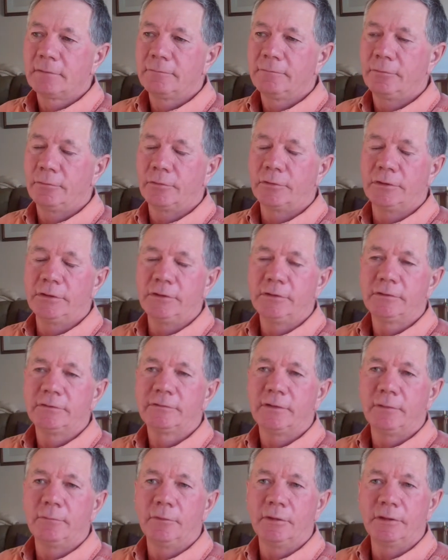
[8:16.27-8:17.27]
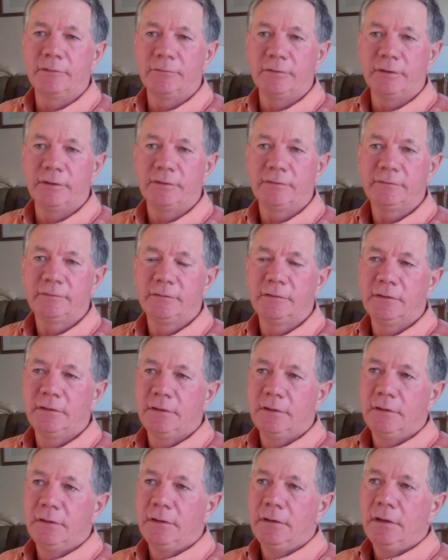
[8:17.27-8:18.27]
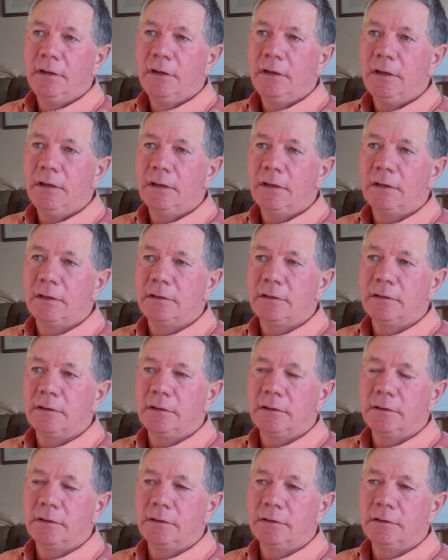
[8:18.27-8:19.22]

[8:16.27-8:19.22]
4 years, I believe it is, and